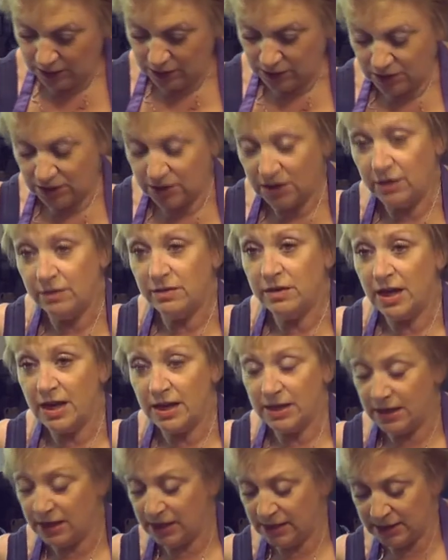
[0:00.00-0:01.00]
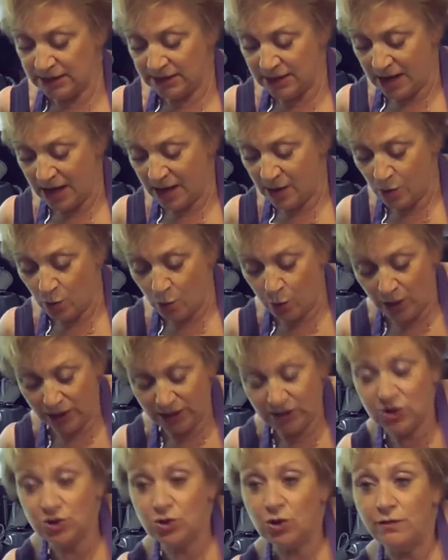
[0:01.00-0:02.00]
So that is now
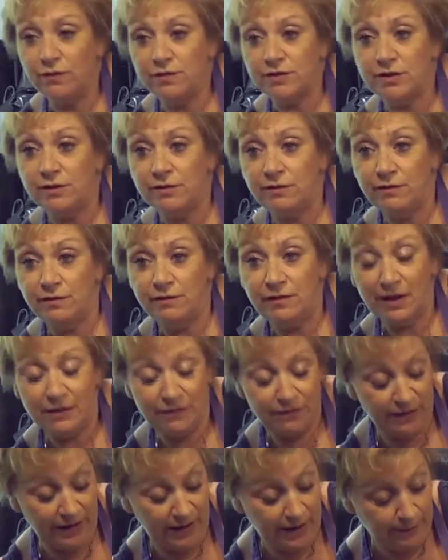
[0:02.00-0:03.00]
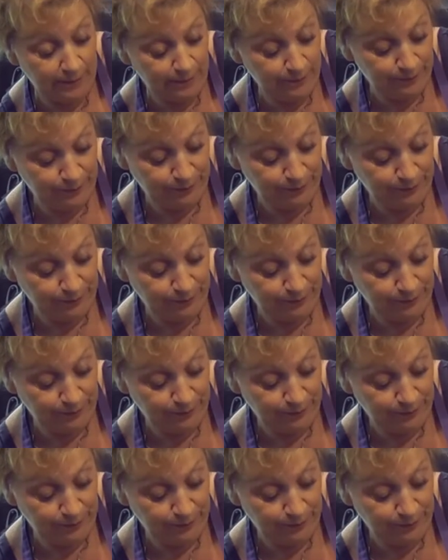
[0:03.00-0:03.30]
quite soft and fluffy.